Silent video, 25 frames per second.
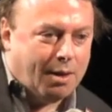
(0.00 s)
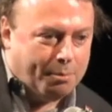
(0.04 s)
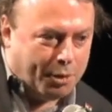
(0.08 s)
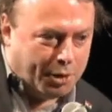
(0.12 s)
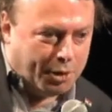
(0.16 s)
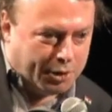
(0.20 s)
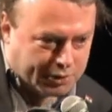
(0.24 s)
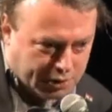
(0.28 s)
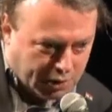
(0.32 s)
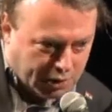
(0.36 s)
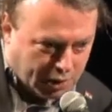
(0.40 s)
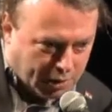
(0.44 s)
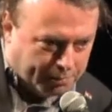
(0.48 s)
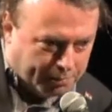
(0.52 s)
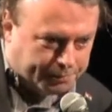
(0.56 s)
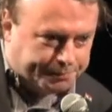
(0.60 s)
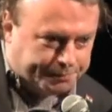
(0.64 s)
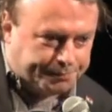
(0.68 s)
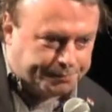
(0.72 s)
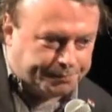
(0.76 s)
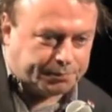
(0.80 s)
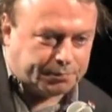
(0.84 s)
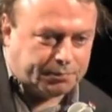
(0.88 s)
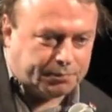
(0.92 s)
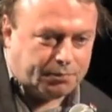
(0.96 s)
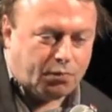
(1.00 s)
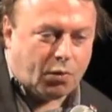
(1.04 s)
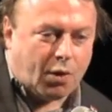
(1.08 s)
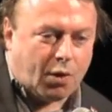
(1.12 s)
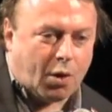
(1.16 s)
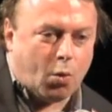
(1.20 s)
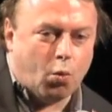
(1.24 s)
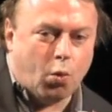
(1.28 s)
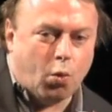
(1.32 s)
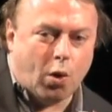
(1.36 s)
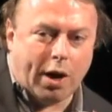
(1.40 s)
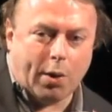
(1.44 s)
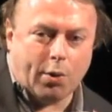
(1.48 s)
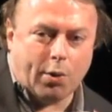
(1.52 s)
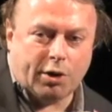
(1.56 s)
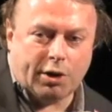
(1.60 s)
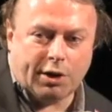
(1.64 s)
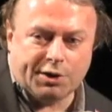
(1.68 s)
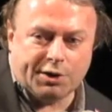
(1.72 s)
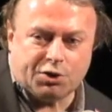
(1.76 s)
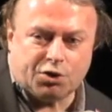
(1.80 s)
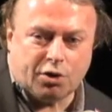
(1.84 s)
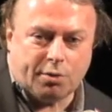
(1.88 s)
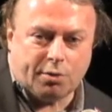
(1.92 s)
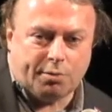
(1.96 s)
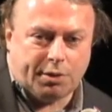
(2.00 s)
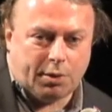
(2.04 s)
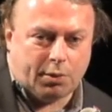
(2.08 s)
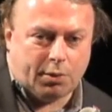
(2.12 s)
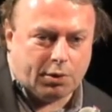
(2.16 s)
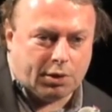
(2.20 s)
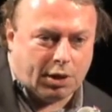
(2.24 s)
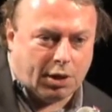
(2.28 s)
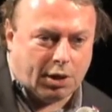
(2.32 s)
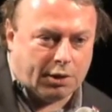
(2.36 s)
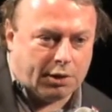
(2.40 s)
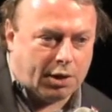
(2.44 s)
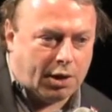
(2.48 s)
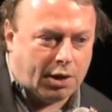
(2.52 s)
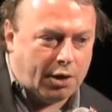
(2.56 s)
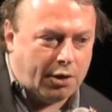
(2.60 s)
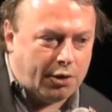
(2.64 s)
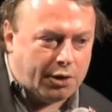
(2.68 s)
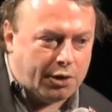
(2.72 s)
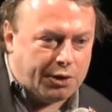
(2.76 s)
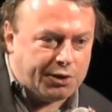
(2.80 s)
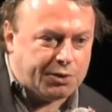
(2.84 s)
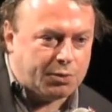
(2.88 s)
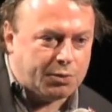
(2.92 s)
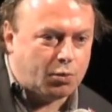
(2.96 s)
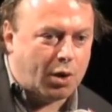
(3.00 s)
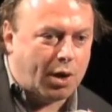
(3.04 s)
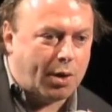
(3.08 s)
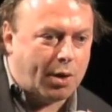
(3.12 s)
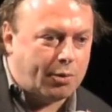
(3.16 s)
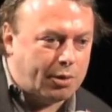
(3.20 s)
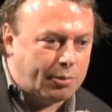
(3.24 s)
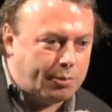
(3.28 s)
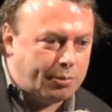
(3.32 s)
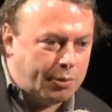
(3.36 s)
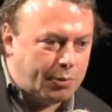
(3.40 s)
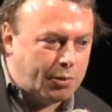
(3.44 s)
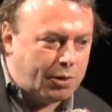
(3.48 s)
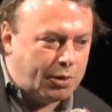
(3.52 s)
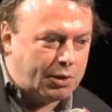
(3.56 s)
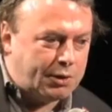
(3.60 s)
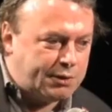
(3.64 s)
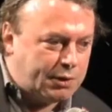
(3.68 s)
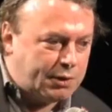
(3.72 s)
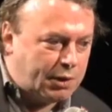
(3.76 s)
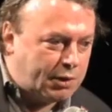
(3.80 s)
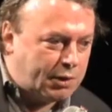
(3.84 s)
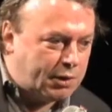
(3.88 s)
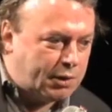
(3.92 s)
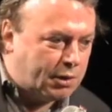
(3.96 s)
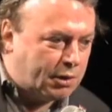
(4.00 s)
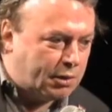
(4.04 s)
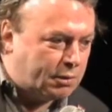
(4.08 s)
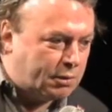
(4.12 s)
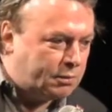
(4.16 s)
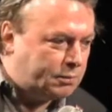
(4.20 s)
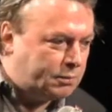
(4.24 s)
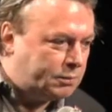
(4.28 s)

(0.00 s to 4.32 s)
But where would history be without ironies, and why would it be worth studying?